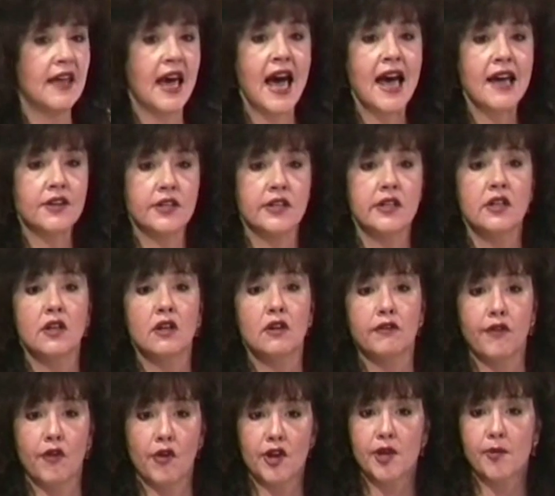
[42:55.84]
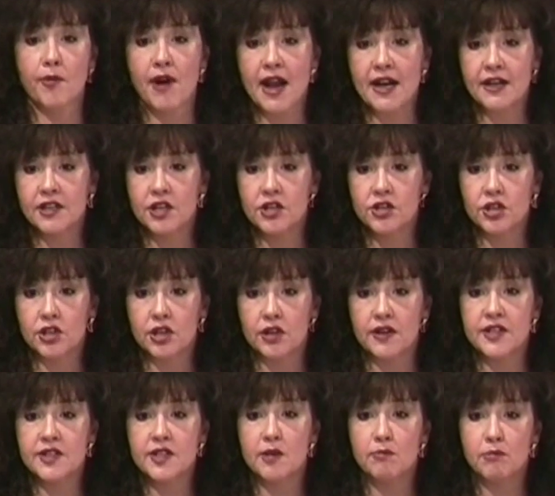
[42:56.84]
That, for the
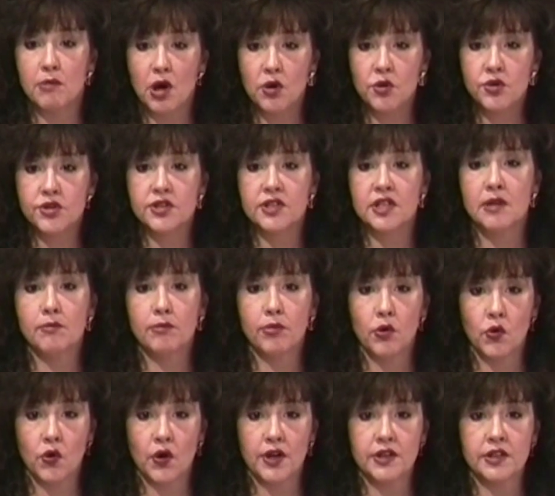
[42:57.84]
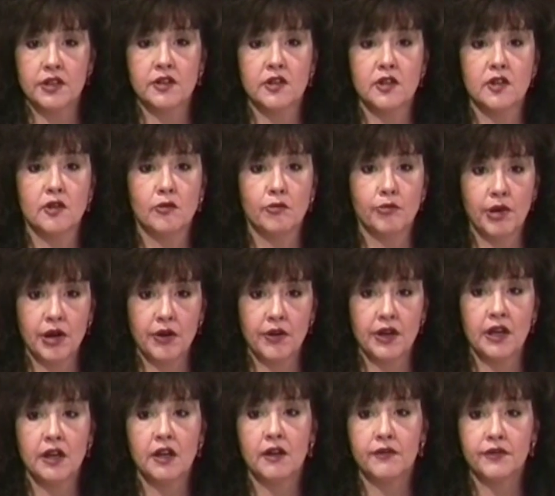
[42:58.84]
practitioner, is the most important
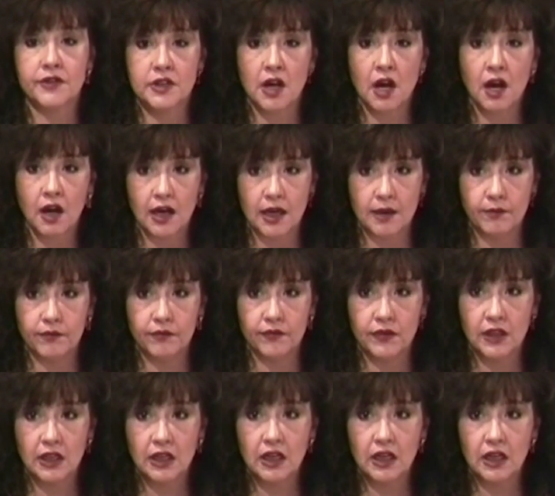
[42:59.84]
period of time.